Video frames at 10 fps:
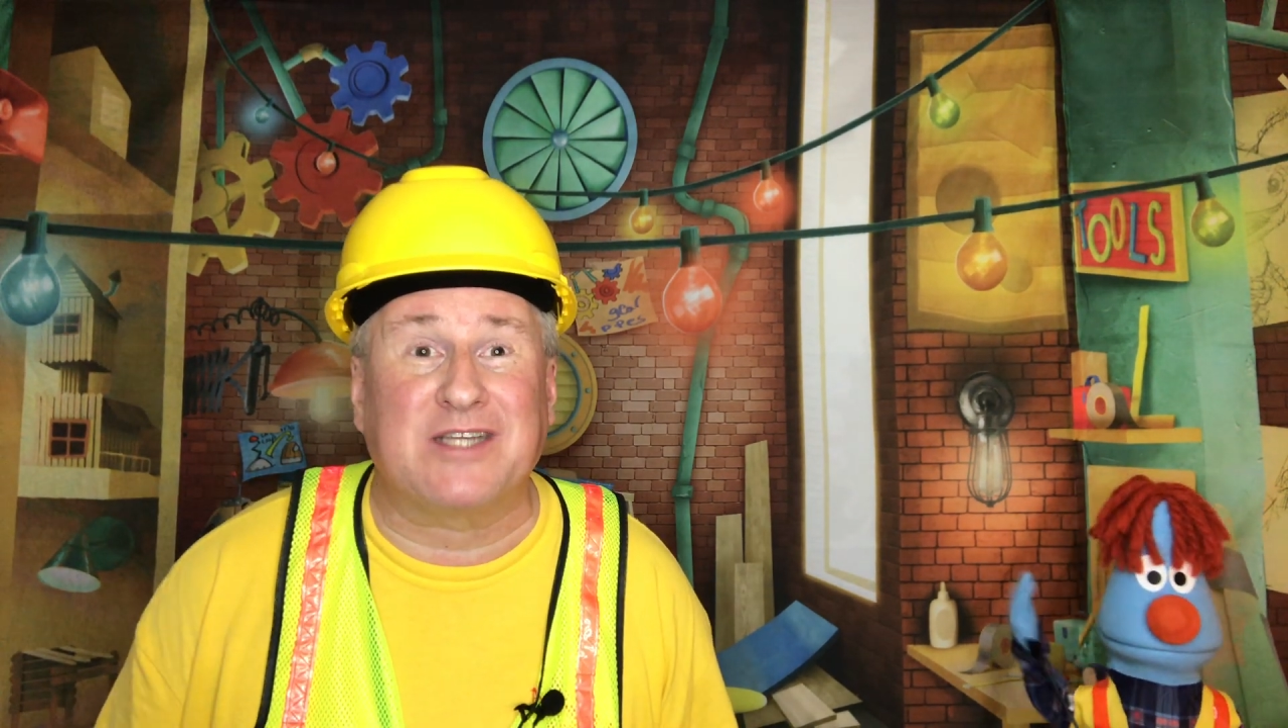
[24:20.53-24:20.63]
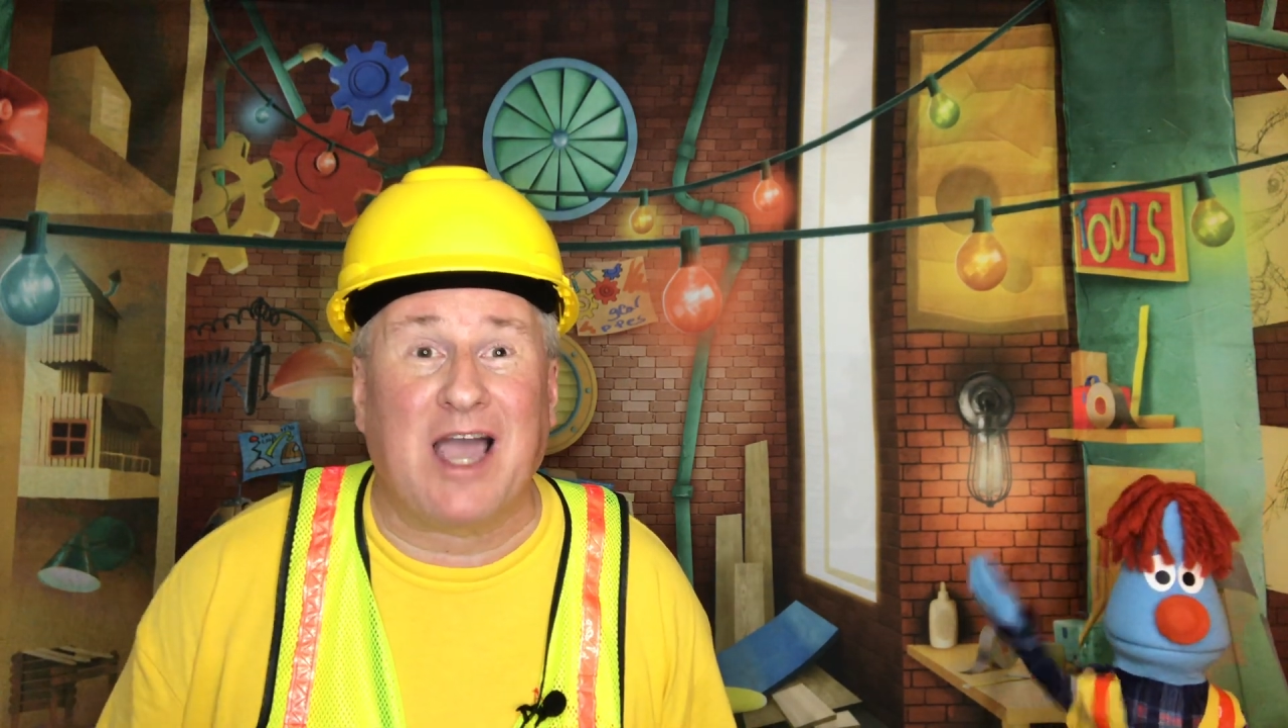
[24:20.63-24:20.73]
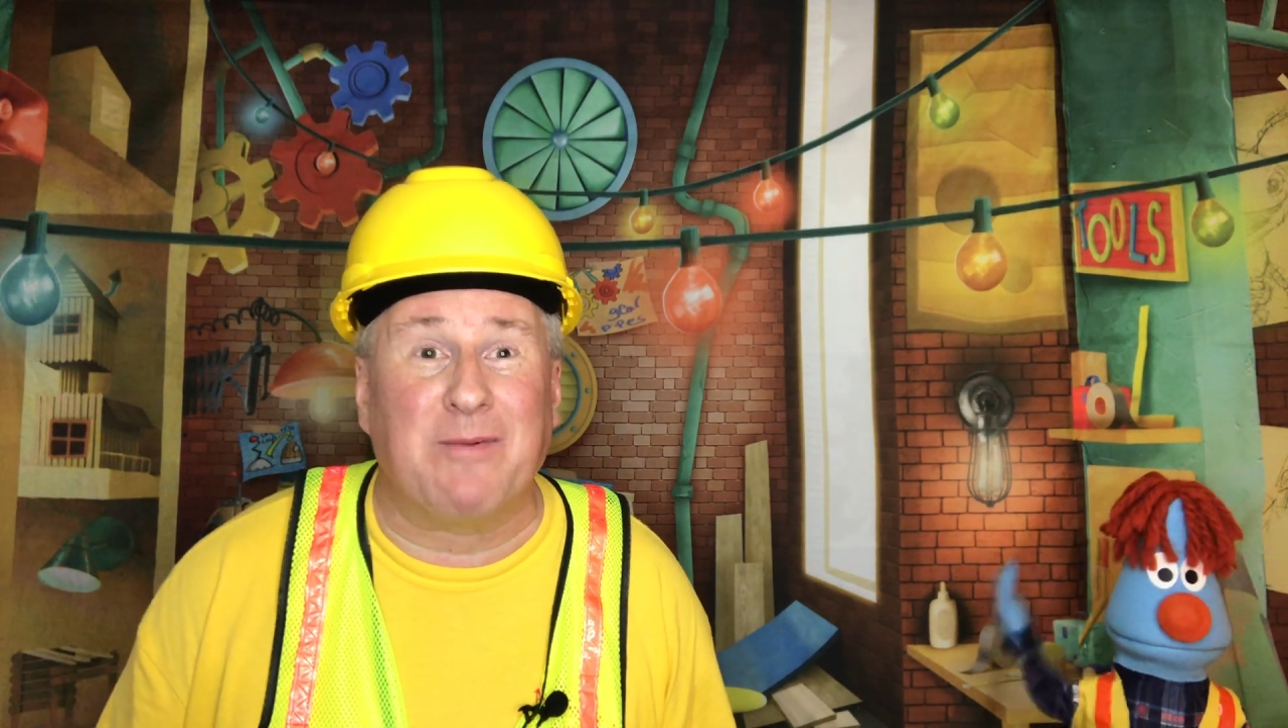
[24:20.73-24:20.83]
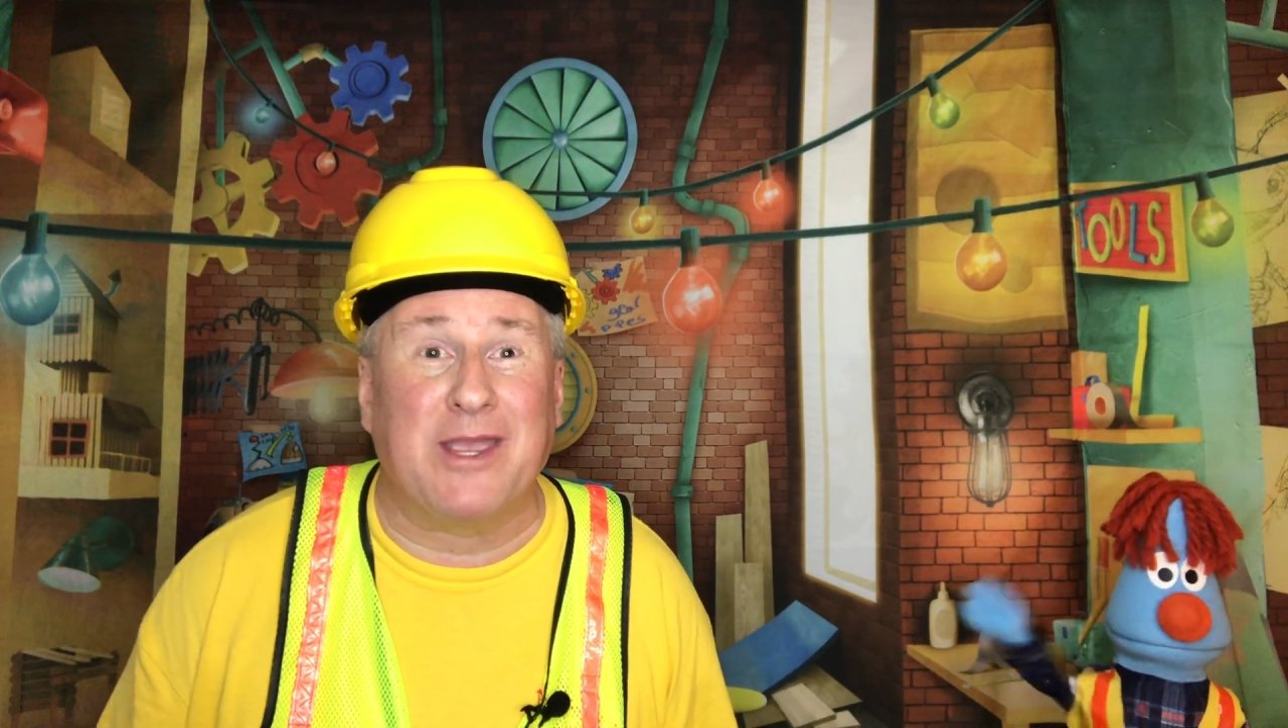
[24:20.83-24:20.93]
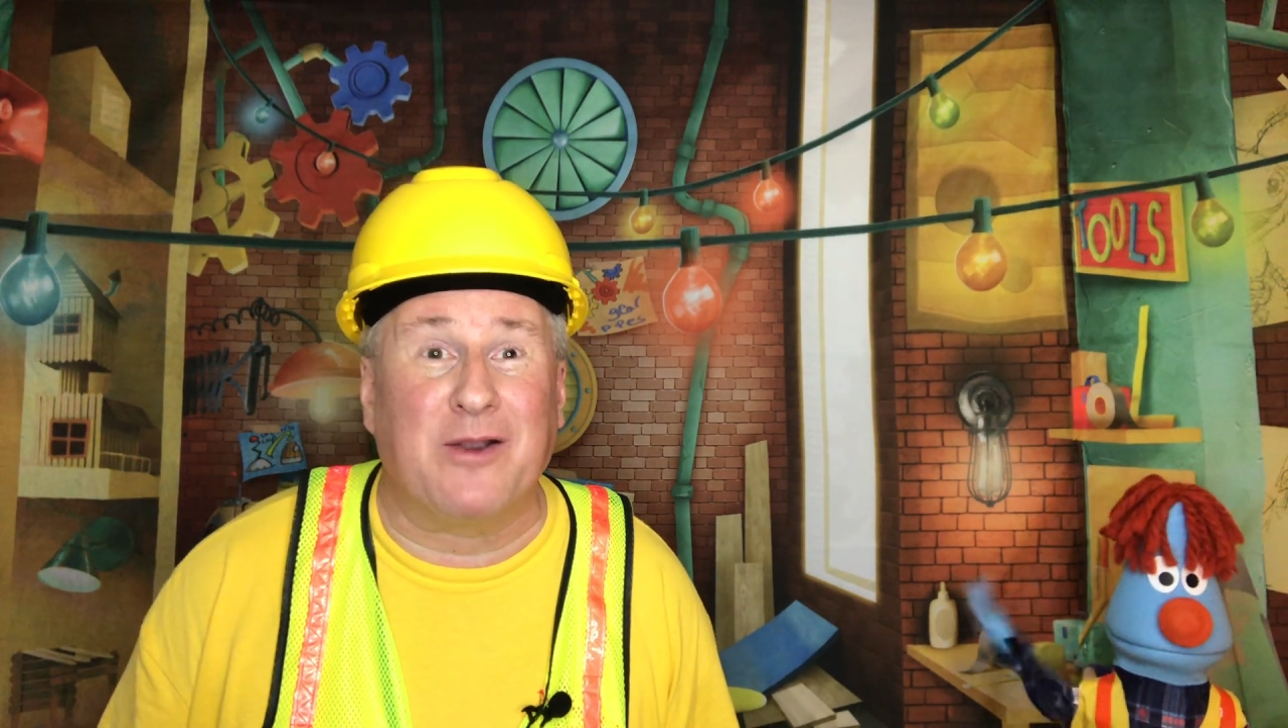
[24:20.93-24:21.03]

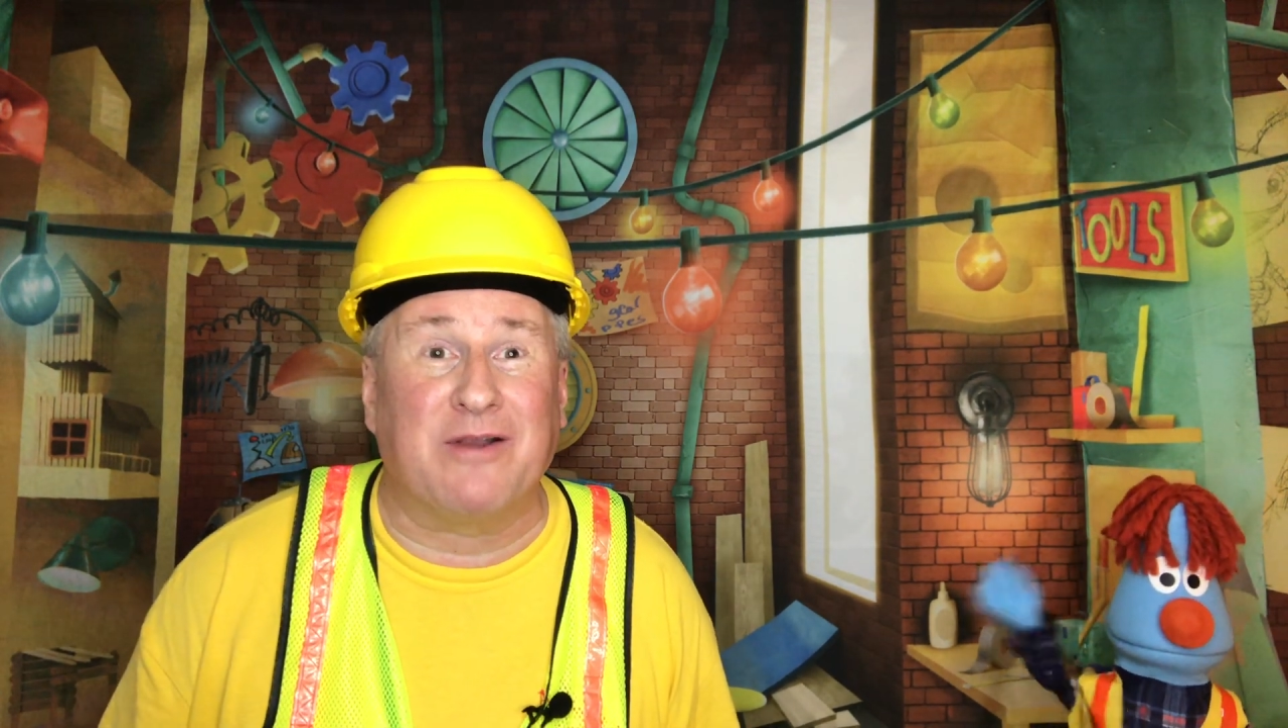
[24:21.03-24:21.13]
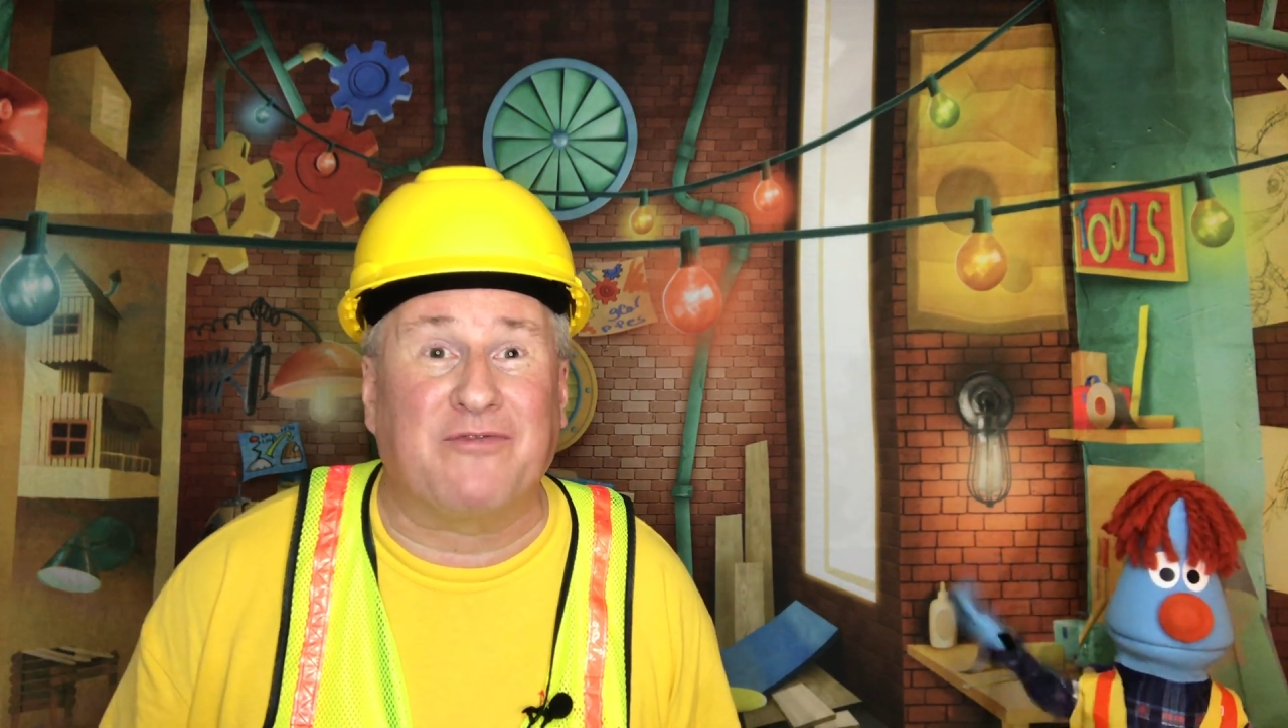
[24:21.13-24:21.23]
time here at